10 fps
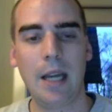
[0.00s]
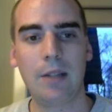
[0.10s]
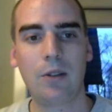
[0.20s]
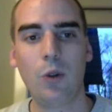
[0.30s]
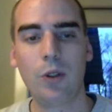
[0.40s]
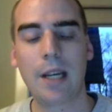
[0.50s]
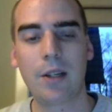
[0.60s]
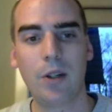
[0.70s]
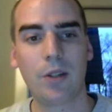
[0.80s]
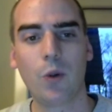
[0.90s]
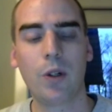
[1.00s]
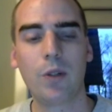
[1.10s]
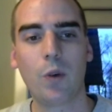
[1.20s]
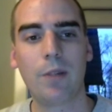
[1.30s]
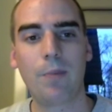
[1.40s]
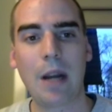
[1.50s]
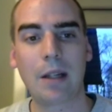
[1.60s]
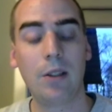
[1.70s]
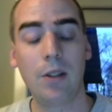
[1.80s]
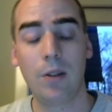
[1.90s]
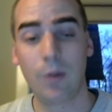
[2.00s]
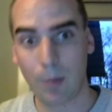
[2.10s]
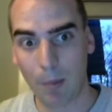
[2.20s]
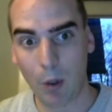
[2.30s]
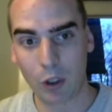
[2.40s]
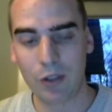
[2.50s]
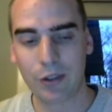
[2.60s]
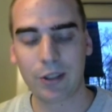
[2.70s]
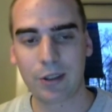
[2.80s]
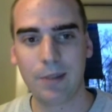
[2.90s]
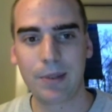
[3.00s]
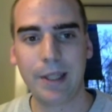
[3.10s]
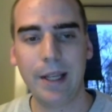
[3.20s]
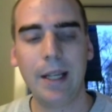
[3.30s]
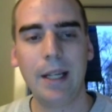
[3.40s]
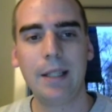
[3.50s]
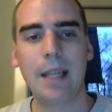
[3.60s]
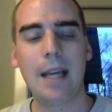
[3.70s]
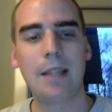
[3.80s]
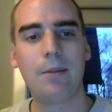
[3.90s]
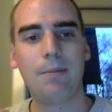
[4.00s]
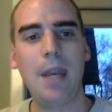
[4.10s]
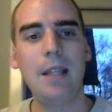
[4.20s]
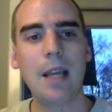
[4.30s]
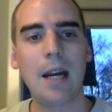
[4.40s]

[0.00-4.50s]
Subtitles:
and Thule tachyonatoren were practically the propulsion systems that made